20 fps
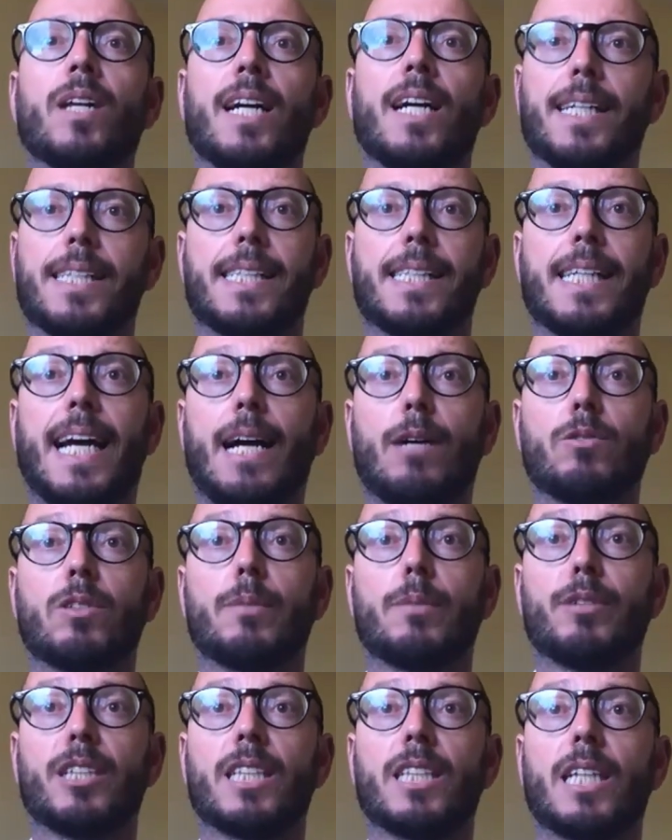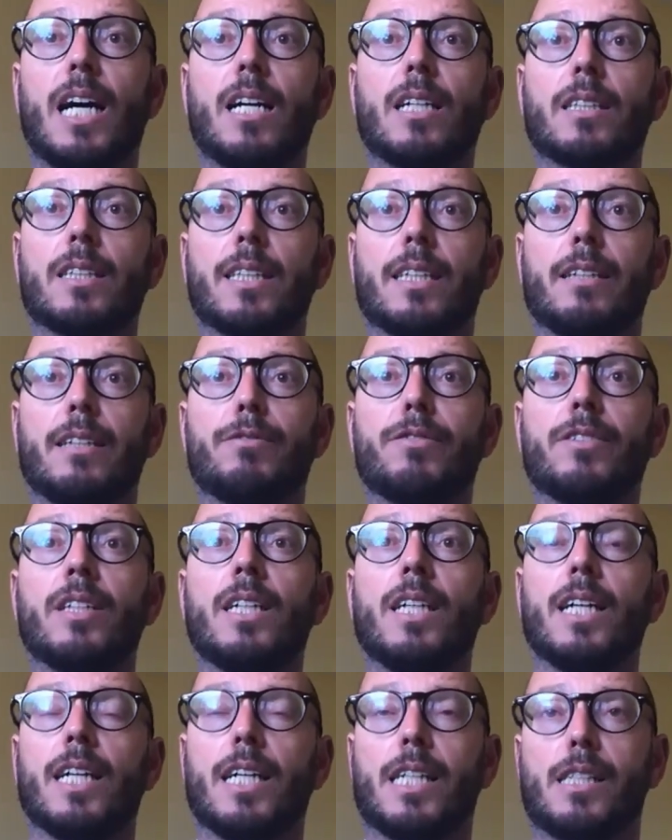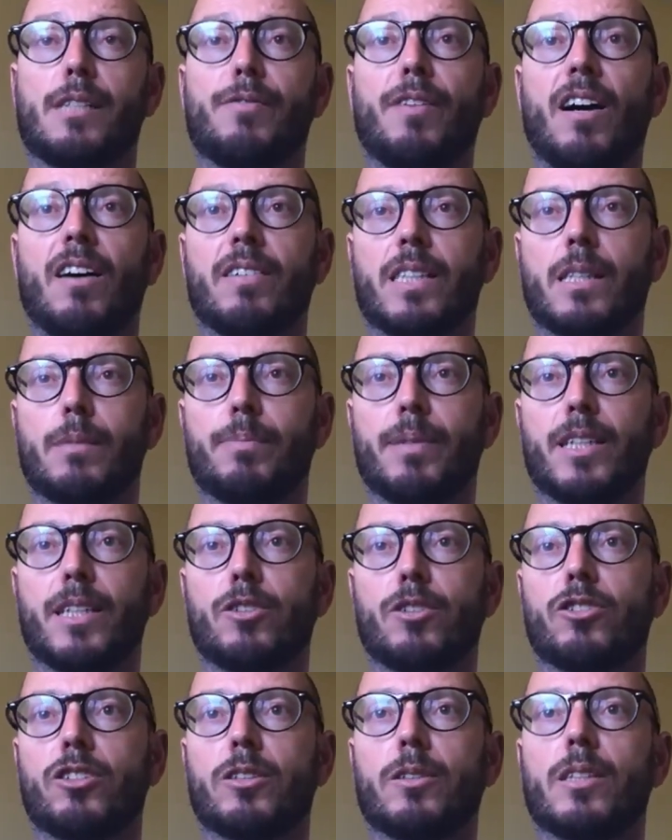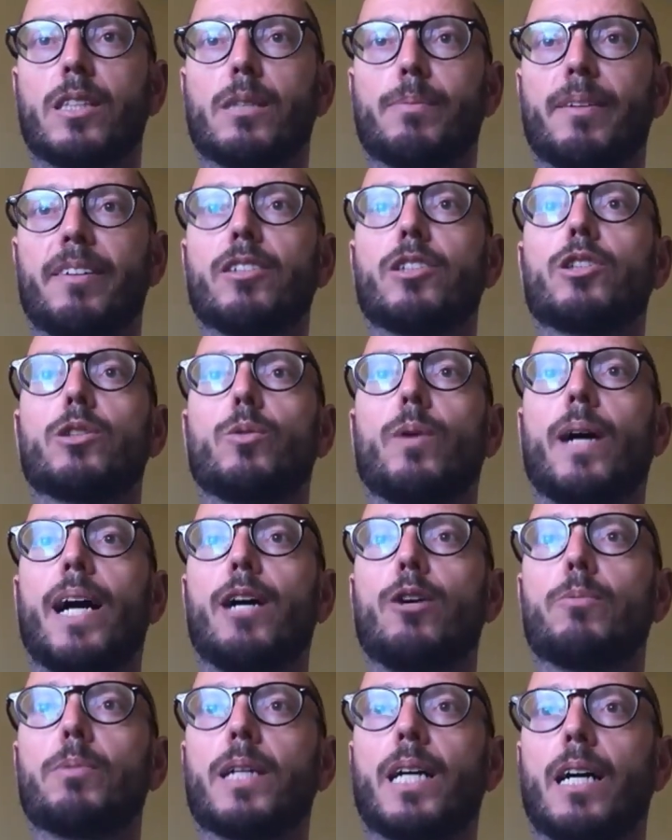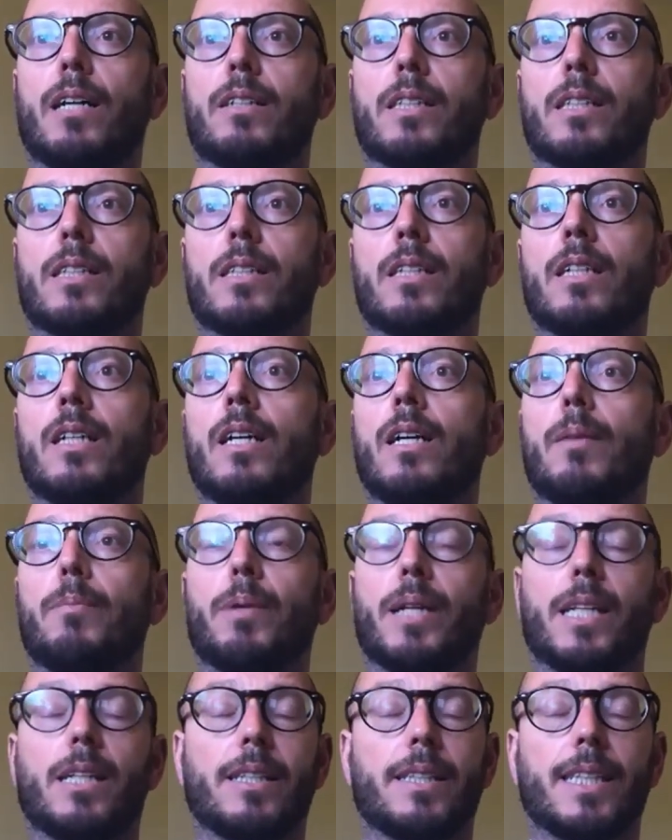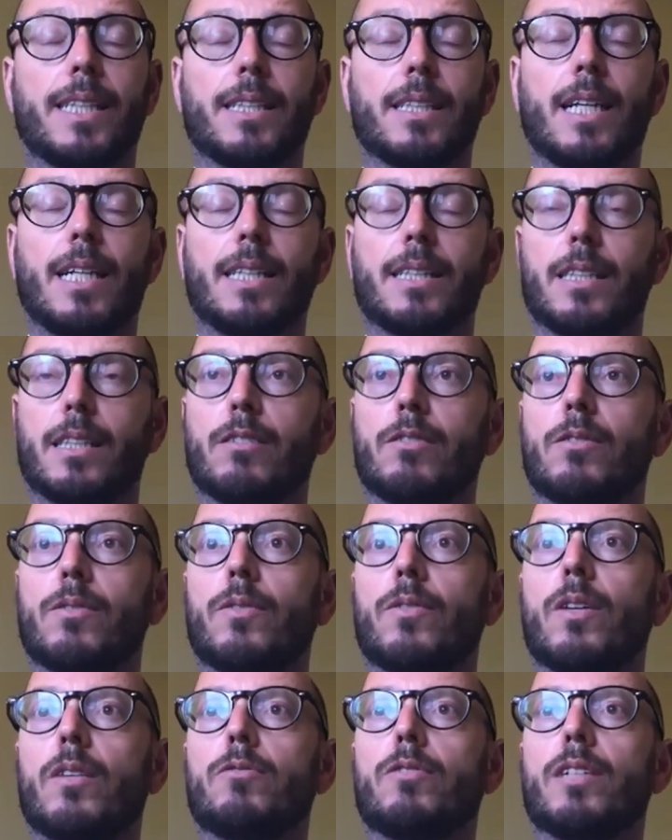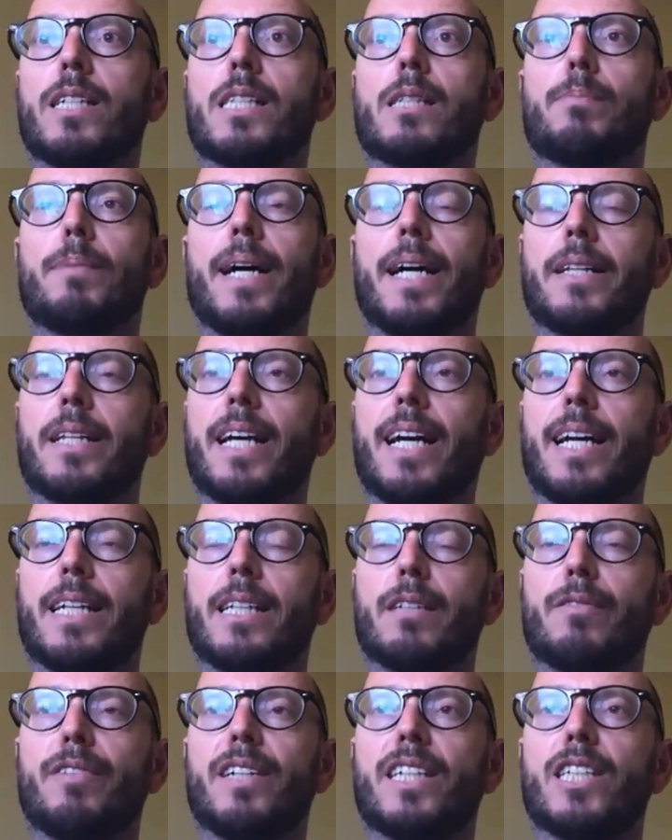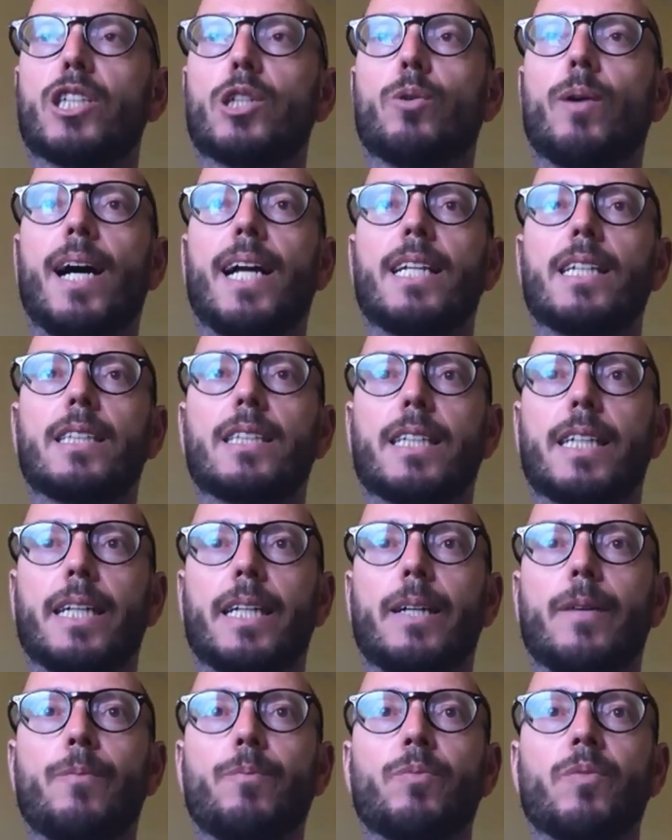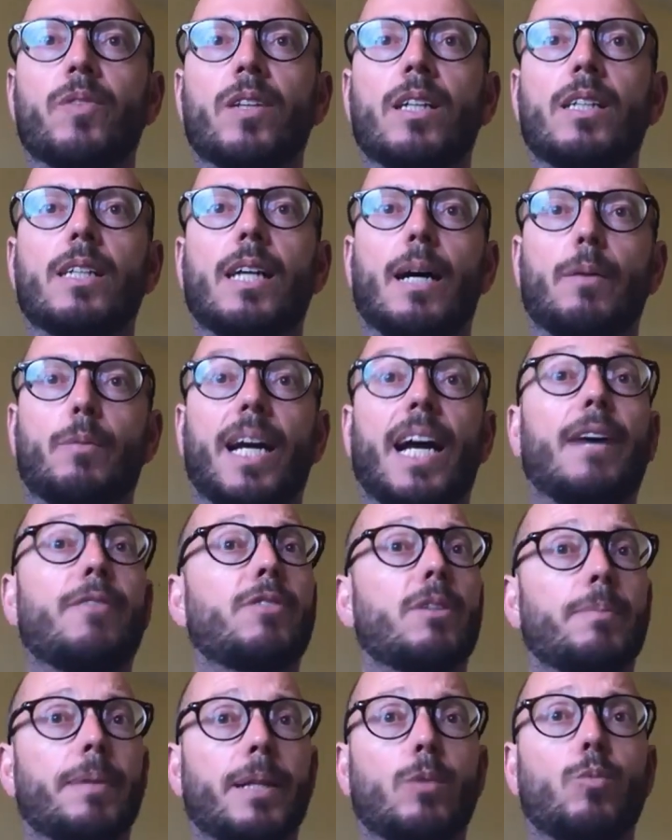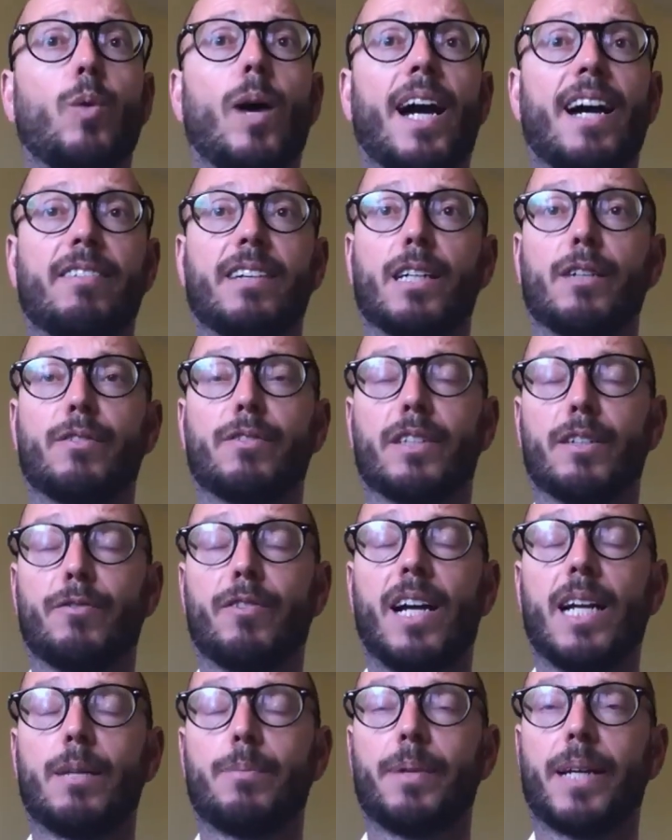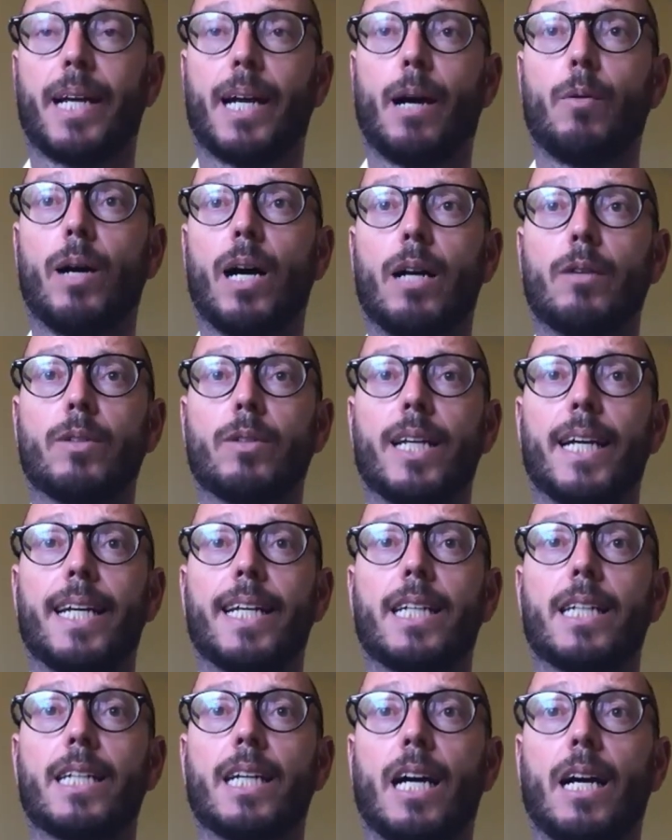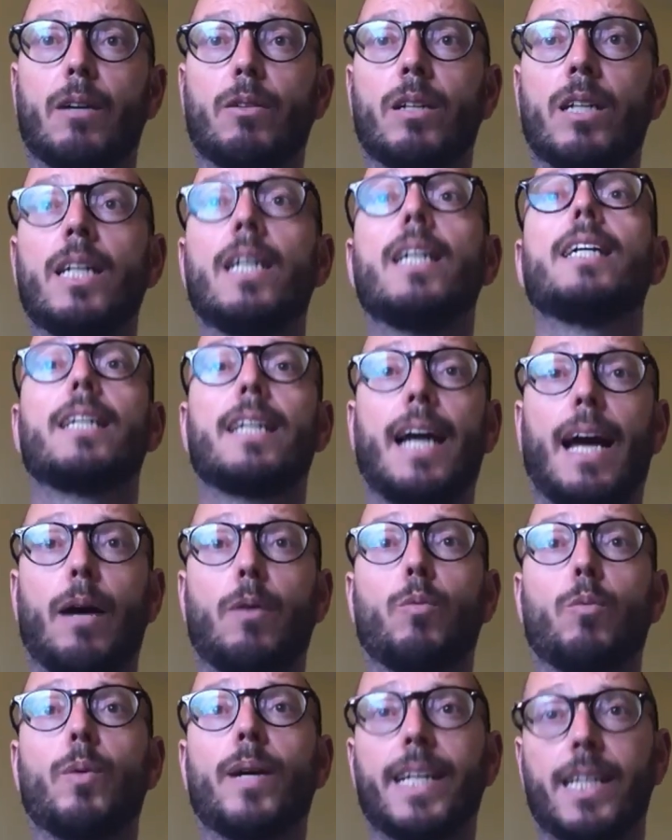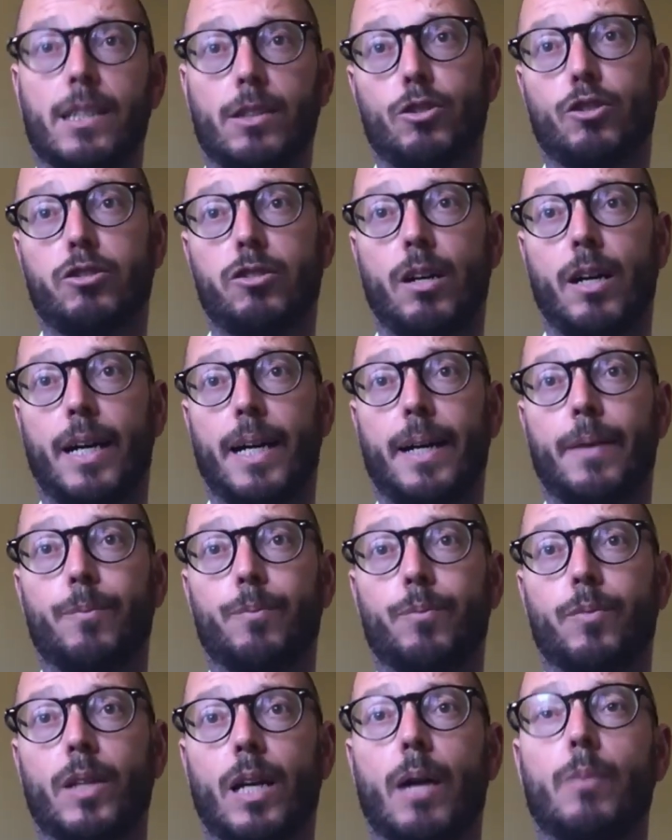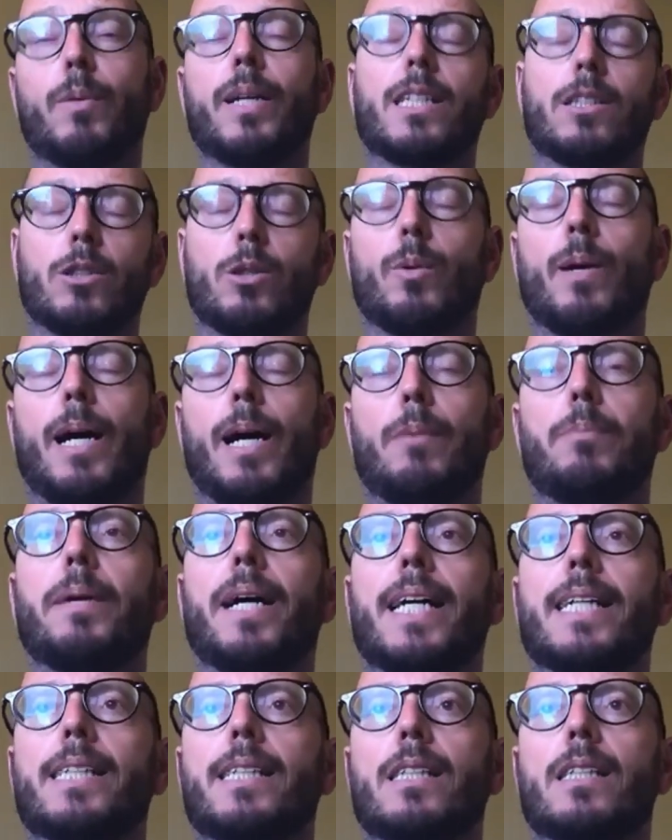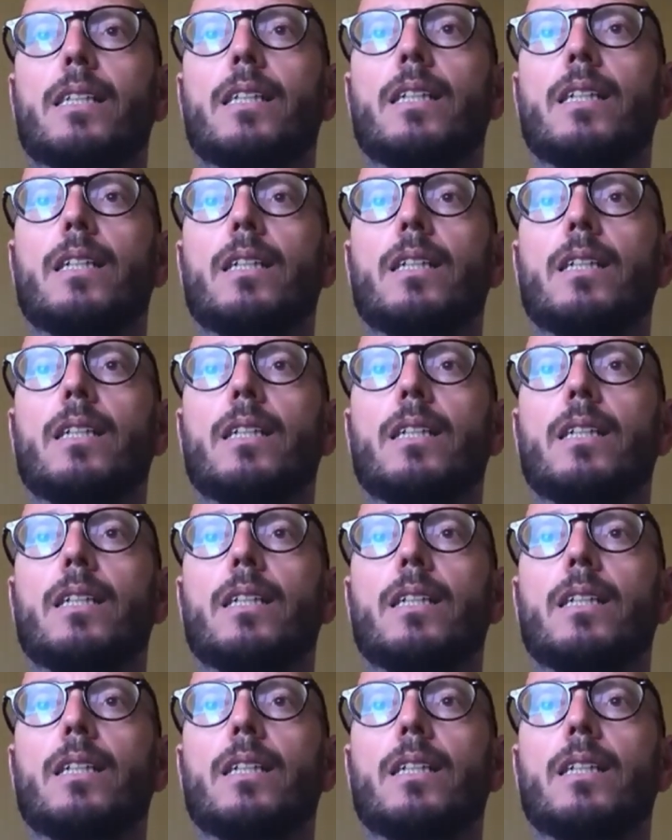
is counterproductive as far as spiritual help goes, because it doesn't respect their individuality. And we have to be wary of developing our own ego. Yet we can try and we can do our best,